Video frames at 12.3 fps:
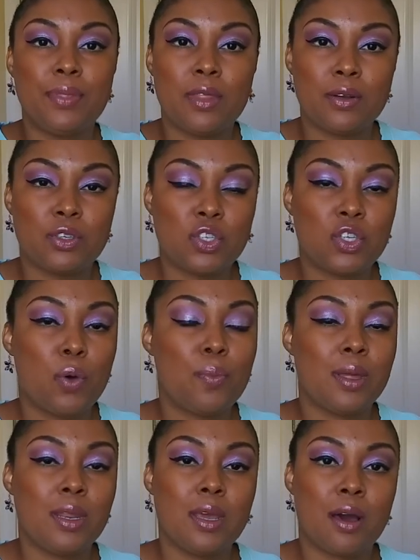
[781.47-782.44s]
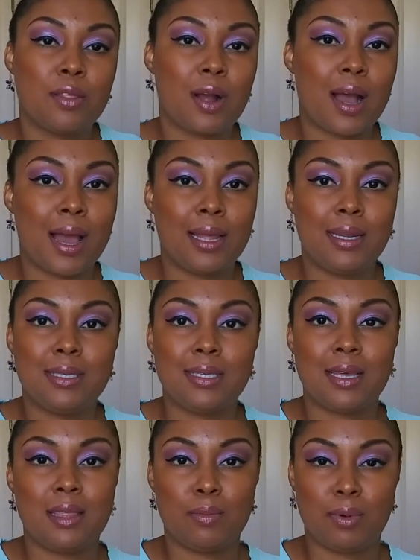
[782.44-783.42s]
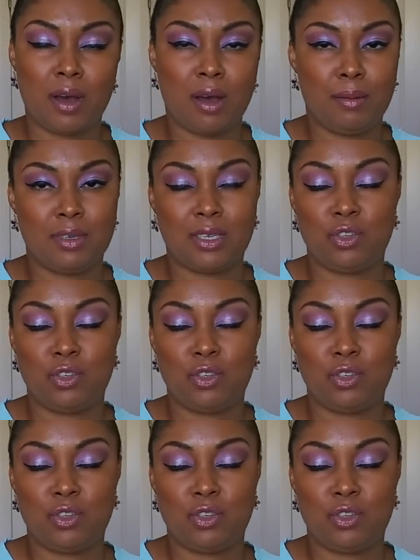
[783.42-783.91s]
there are so many other islands in the Bahamas